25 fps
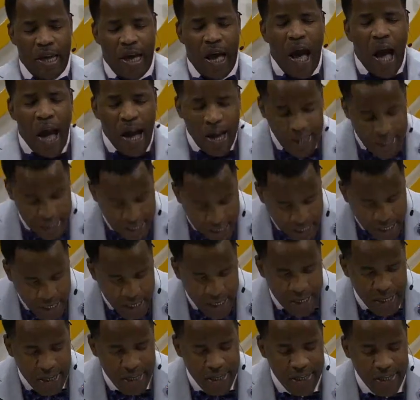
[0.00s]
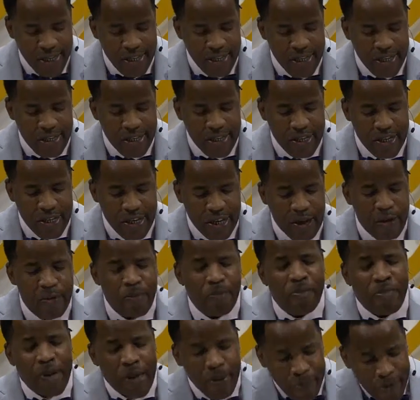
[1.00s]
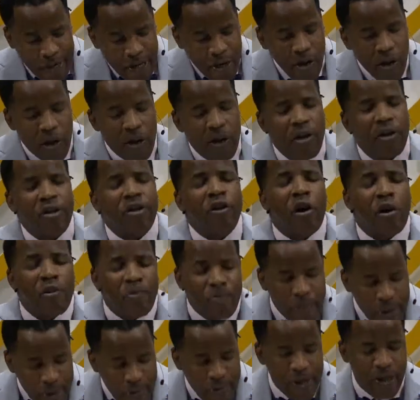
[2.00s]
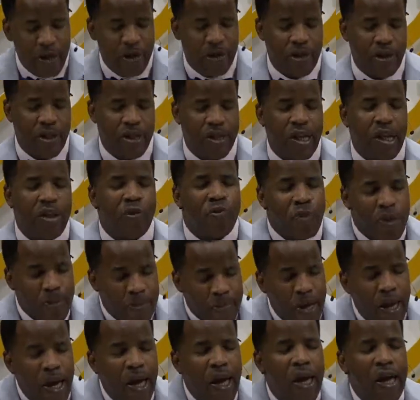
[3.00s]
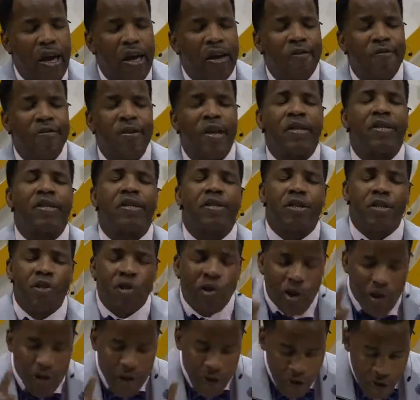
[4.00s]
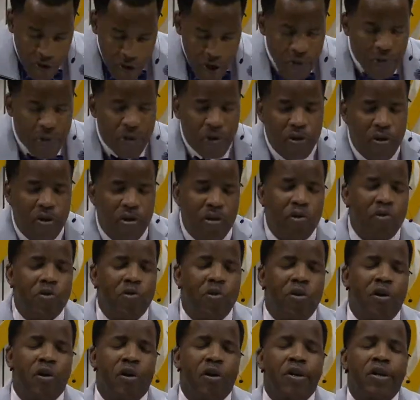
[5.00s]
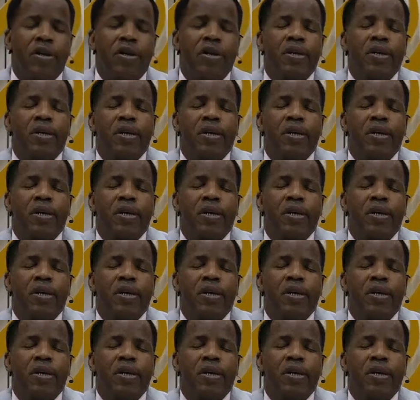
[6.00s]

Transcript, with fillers: ideas biblical or non biblical, that we may have that is contrary to your word,